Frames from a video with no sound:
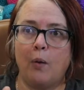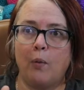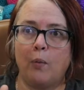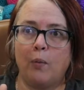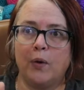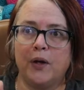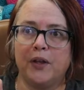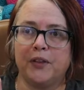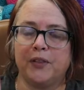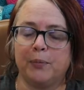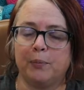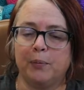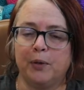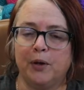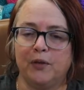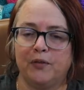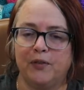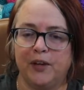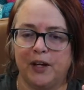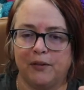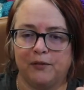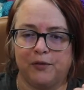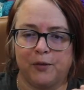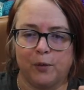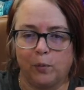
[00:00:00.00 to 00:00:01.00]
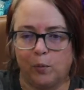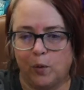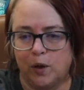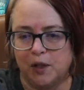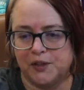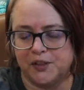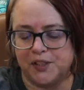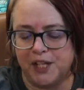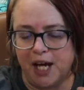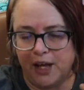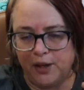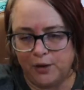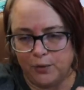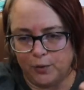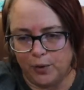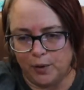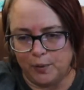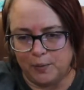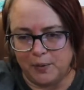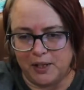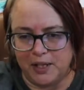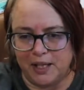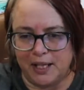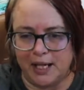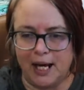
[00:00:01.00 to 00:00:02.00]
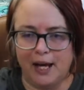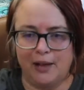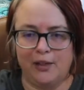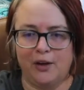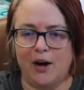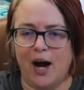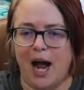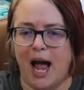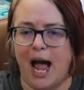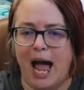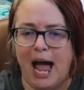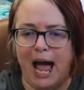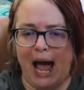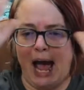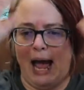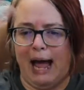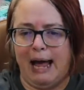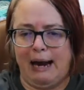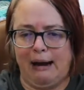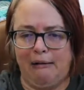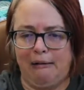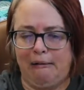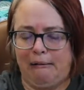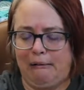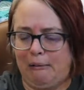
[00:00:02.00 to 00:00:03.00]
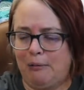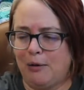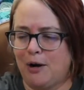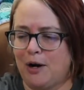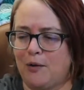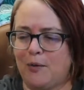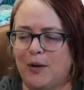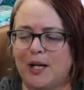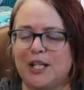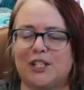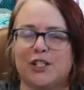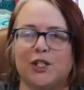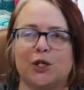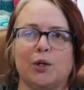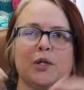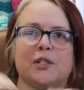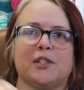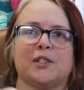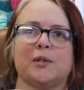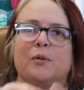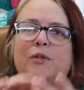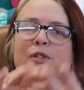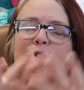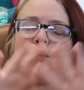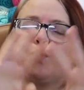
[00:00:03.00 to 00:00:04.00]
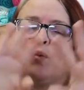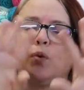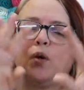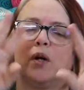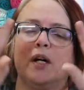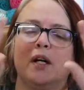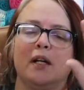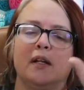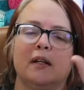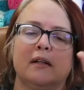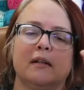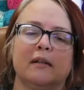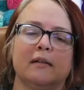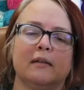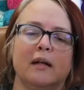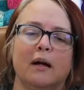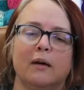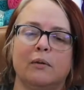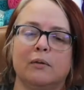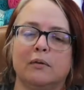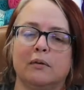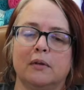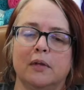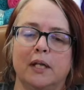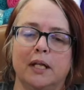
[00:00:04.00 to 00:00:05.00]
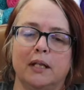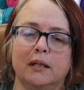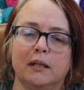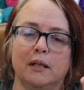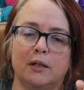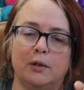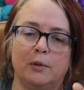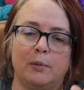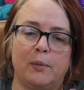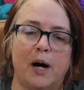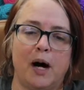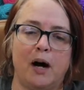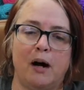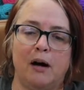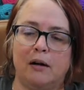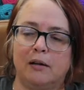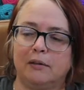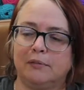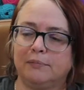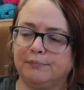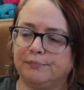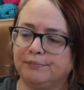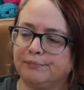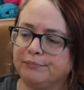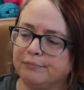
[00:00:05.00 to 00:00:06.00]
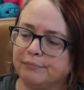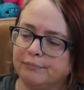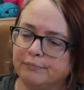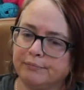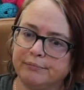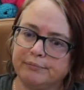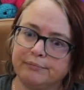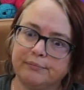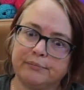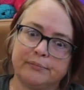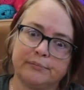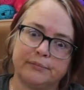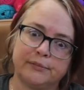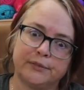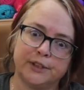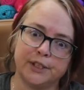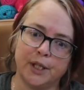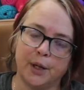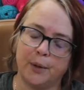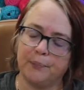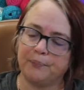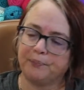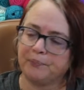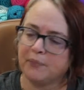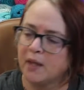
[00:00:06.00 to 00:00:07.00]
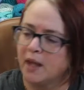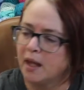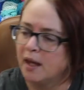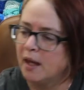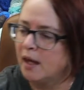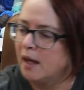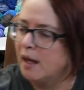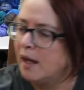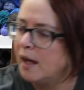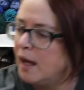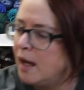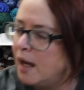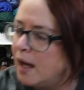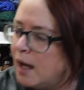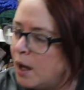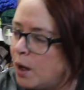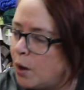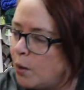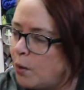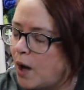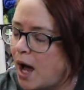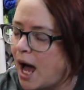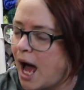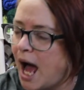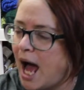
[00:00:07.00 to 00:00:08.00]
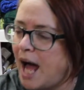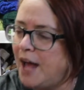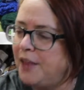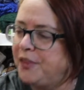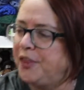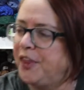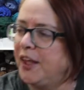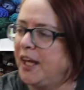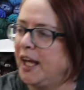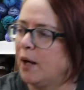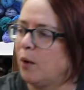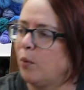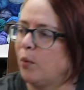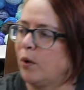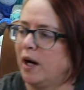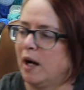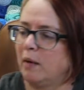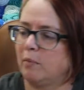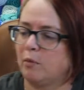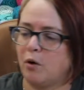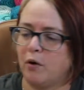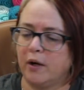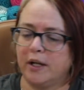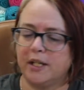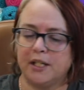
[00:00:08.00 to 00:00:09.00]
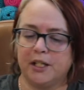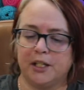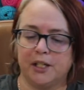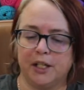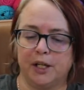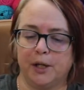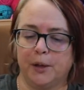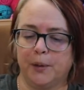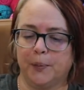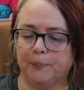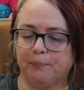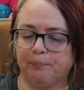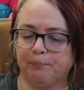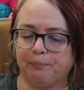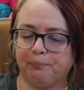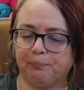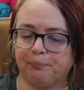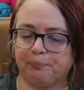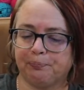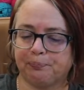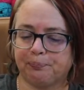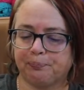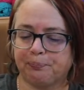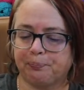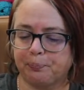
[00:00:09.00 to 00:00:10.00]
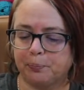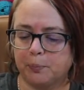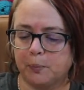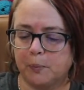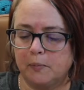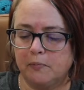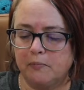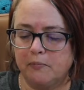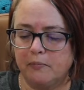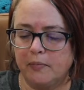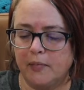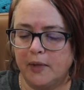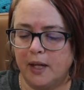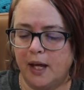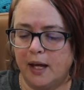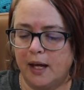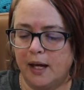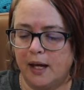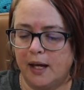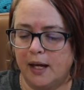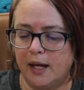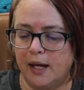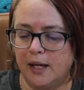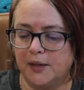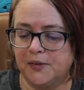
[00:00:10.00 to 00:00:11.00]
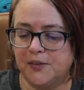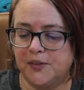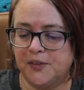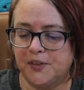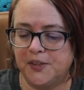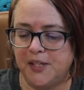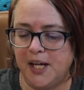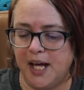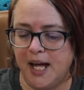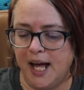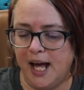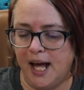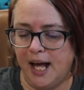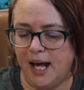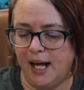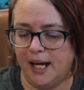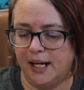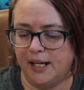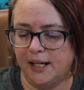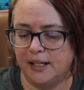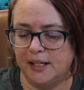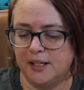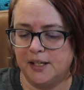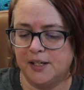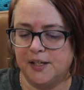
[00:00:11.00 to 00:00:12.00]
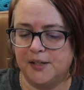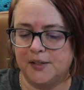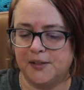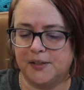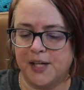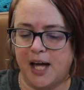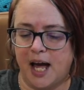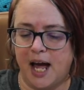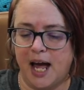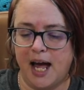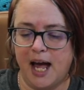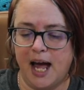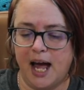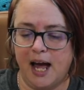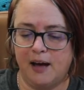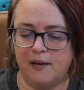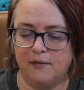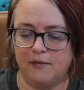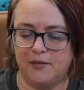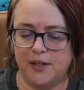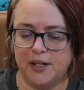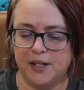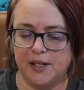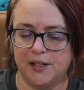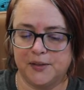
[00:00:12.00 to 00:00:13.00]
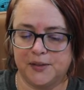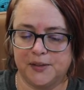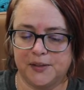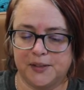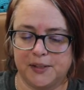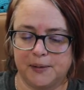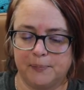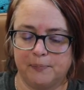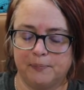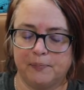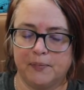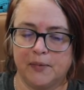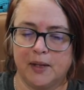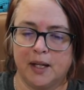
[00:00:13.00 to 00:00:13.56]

With moving from one side of the room to the other, I don't know where it went to, because it was one lonely little ball. So I think what I'm going to do instead is, I have this